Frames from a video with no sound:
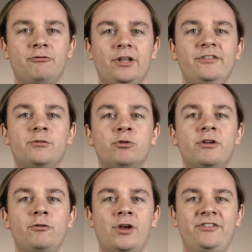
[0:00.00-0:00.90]
and release a
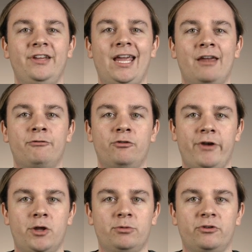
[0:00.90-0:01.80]
preview SDK for
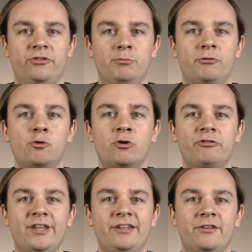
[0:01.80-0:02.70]
developers before
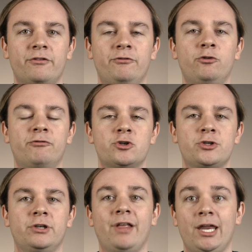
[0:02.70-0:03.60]
releasing the full
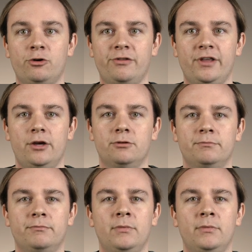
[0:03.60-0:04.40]
version later in the year.